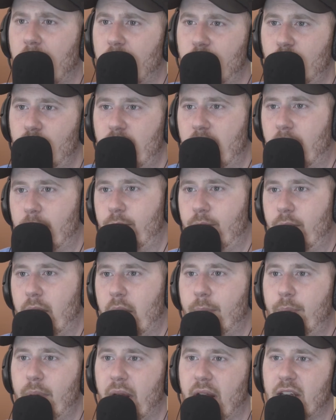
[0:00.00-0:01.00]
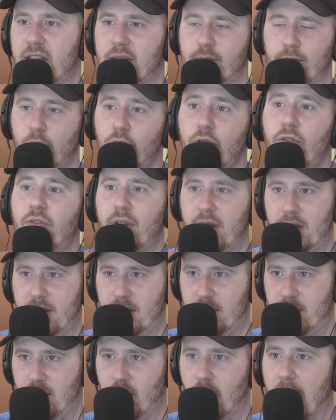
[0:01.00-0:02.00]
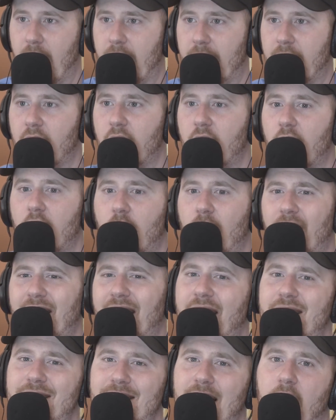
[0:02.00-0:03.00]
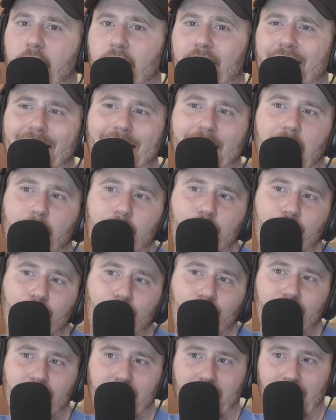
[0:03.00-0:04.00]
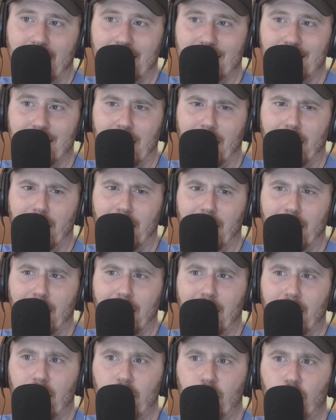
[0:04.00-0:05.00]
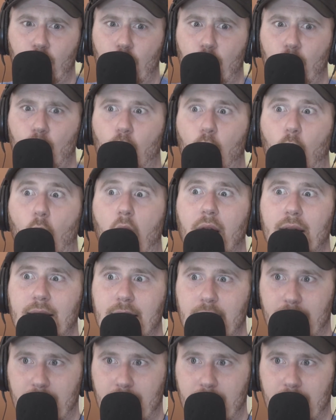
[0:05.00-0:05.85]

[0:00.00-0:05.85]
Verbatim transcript: they choose the the biggest movies. So like, and it's not really them choosing. It's like, you want